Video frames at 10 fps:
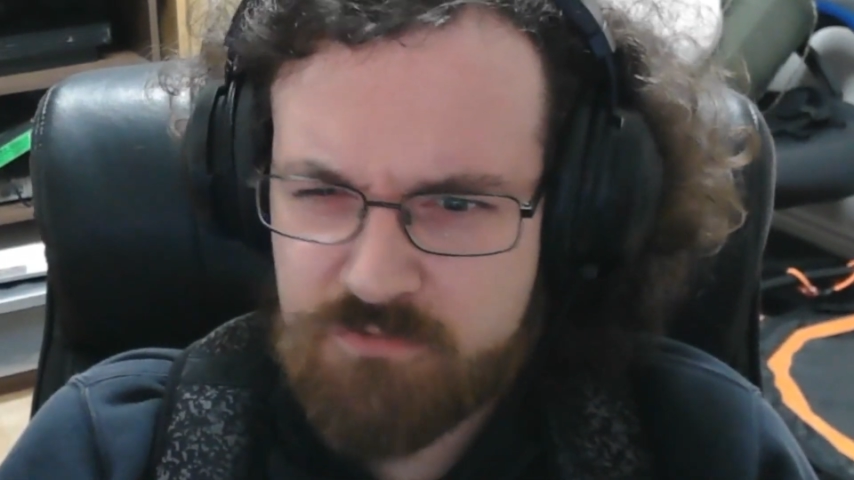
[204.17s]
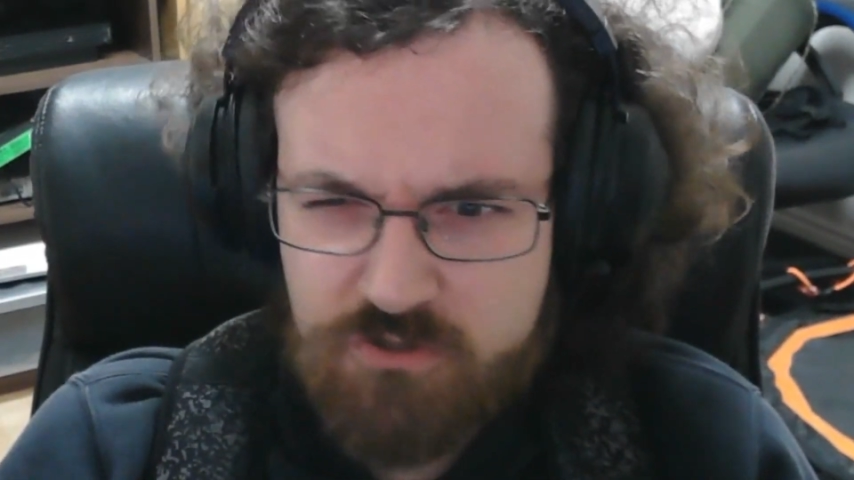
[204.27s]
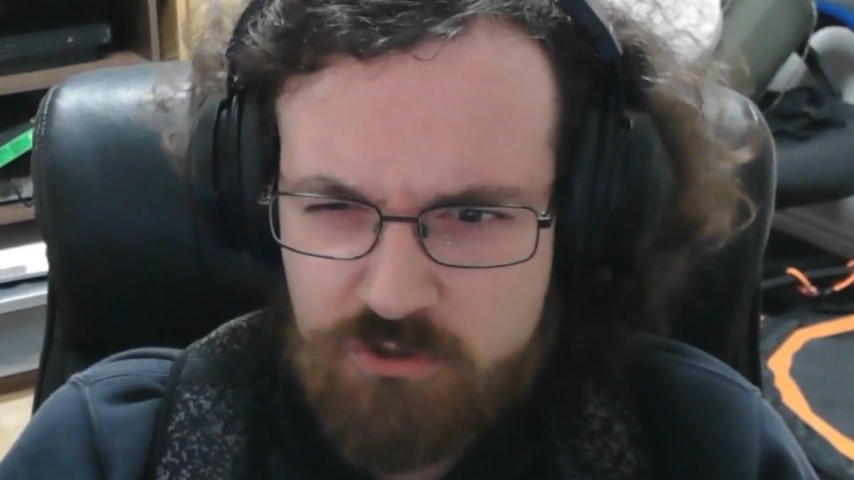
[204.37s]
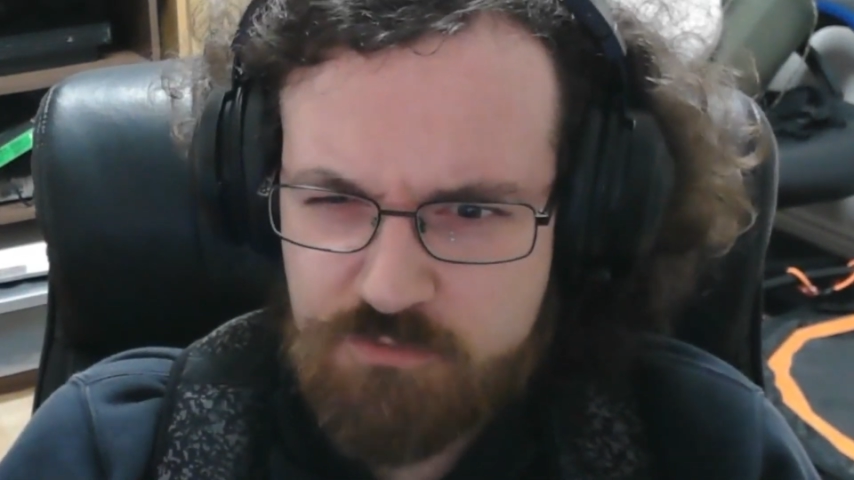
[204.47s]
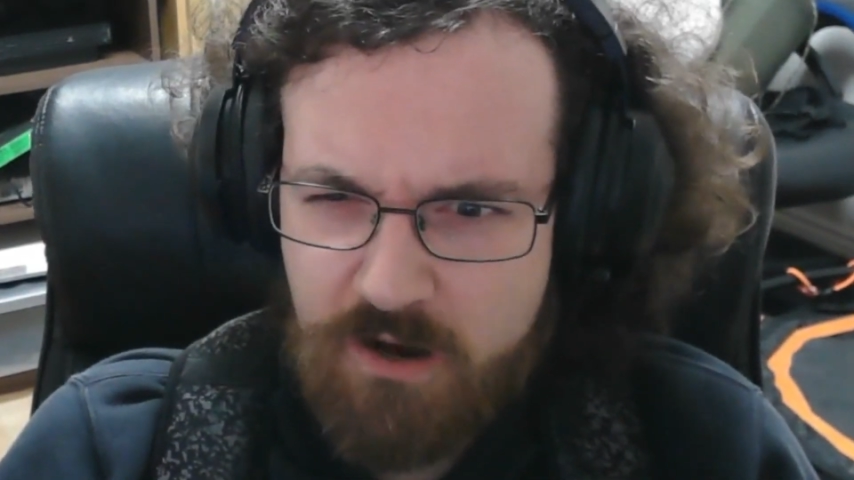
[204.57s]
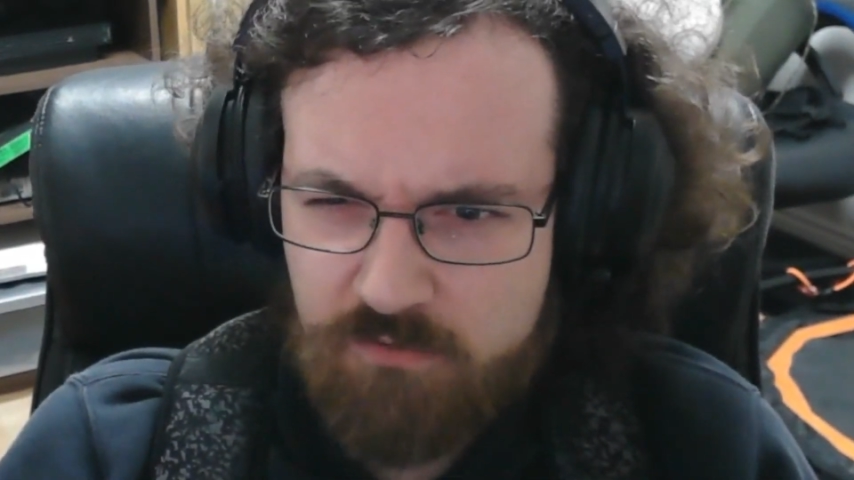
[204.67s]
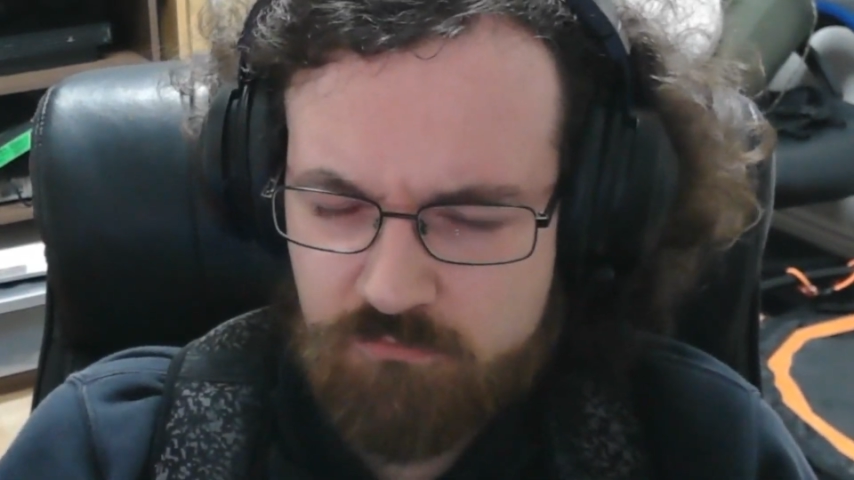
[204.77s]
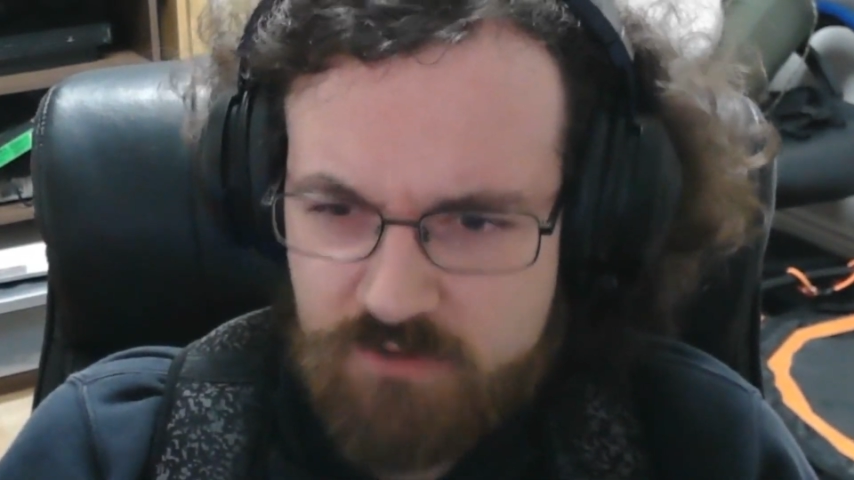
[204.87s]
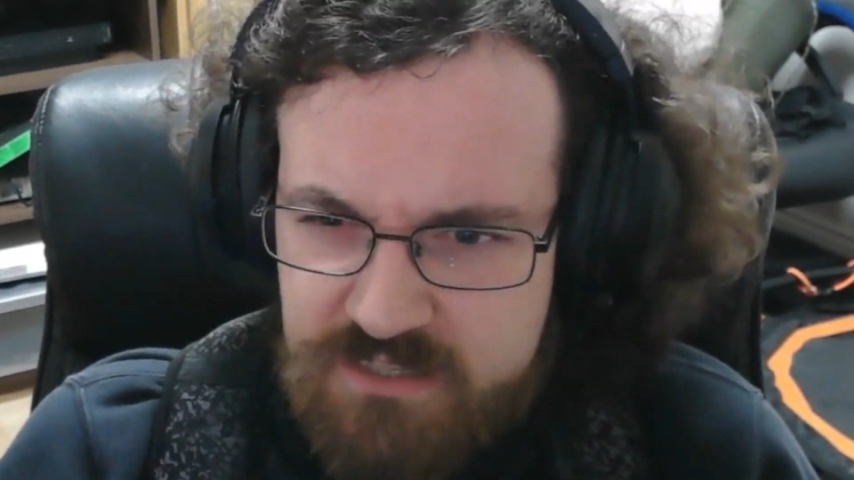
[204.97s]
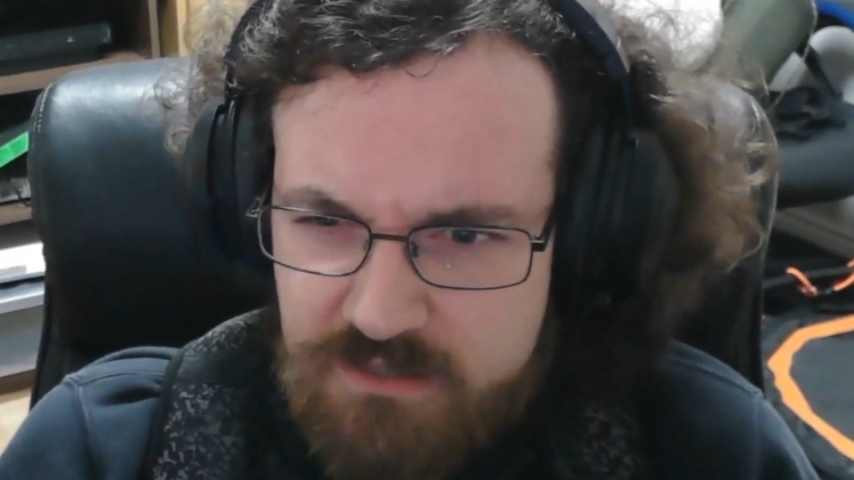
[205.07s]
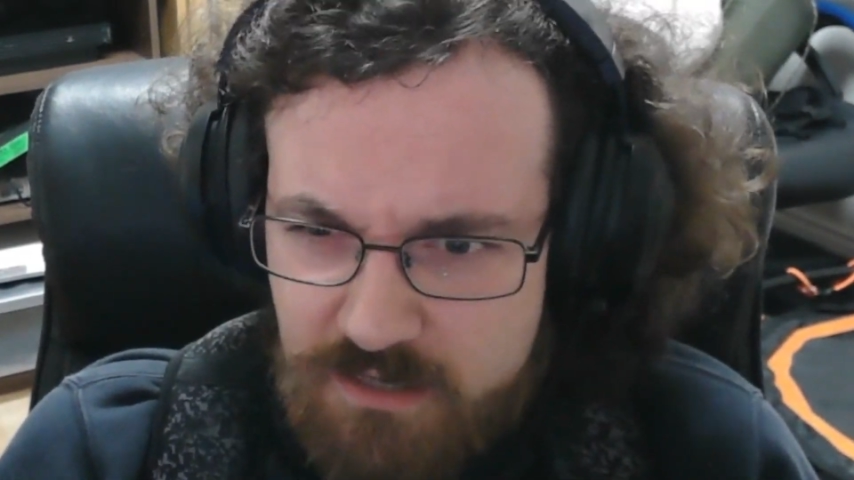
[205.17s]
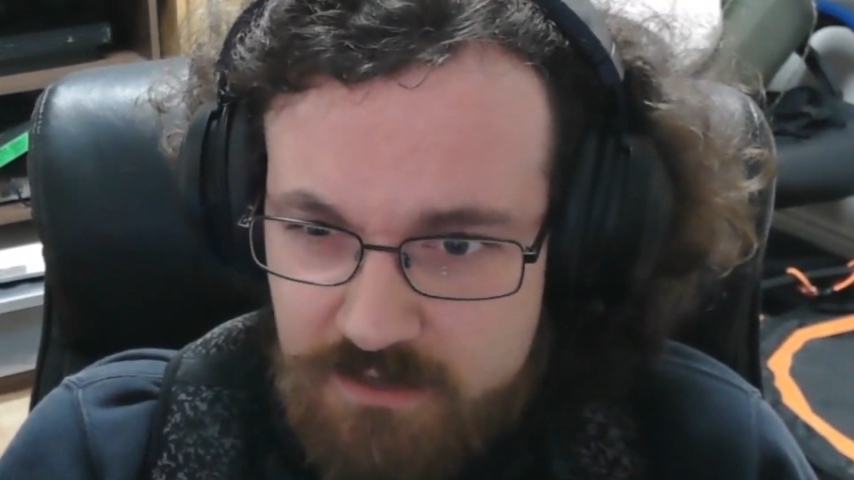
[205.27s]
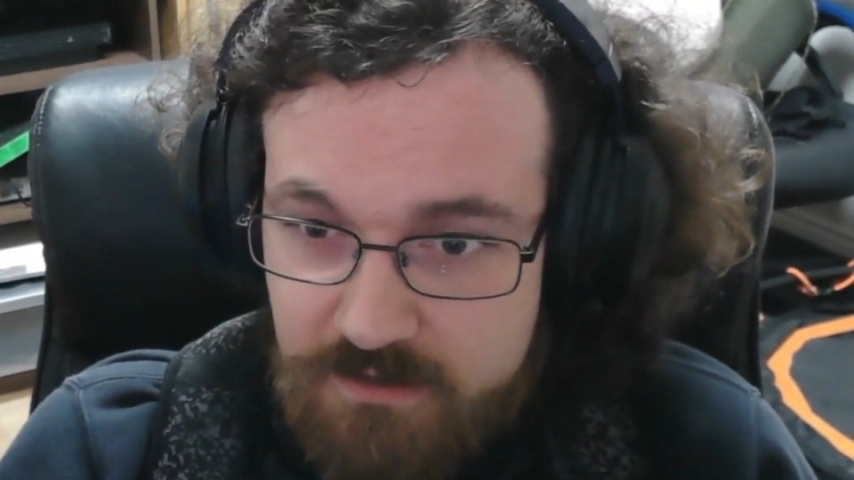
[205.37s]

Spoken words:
search bar recently?